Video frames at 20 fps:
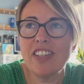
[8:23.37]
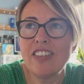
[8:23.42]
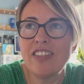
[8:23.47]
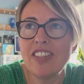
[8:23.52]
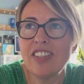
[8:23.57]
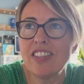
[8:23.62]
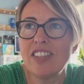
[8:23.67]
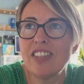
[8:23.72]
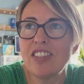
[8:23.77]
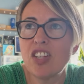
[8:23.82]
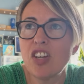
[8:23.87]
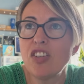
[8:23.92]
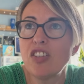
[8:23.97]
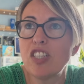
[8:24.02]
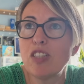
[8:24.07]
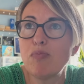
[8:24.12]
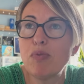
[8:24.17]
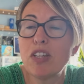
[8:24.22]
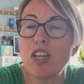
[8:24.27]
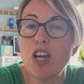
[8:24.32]
and this is going
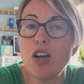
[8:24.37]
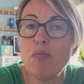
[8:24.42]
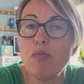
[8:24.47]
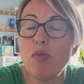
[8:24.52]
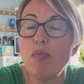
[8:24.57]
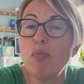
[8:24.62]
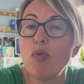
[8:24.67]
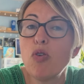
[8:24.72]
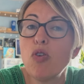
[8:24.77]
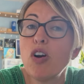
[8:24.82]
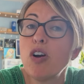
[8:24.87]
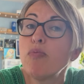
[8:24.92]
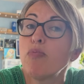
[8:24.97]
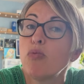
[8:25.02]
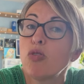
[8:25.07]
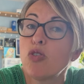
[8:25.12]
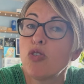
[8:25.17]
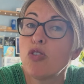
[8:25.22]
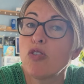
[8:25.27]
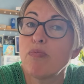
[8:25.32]
to become more and
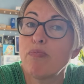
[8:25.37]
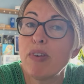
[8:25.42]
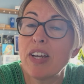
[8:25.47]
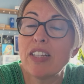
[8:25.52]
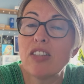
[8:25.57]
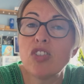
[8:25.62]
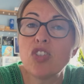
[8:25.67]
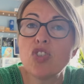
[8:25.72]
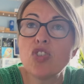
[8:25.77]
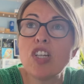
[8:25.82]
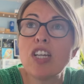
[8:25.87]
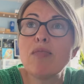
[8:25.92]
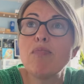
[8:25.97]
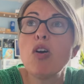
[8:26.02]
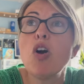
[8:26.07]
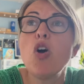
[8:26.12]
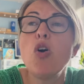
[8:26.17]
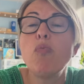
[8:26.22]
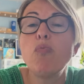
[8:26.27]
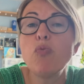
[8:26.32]
more mainstream,
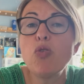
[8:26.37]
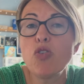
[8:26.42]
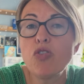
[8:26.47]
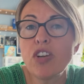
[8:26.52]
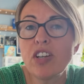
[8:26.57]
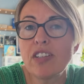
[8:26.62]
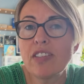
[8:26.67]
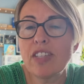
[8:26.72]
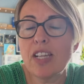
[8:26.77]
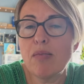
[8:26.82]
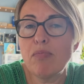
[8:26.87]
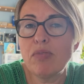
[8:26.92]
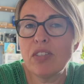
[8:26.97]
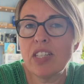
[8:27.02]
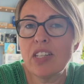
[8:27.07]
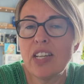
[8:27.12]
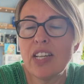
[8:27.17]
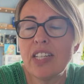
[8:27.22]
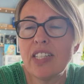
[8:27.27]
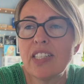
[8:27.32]
more
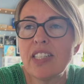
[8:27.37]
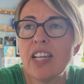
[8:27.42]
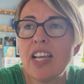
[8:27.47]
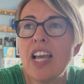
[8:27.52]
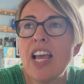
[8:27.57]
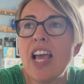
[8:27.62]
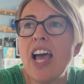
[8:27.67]
accepted.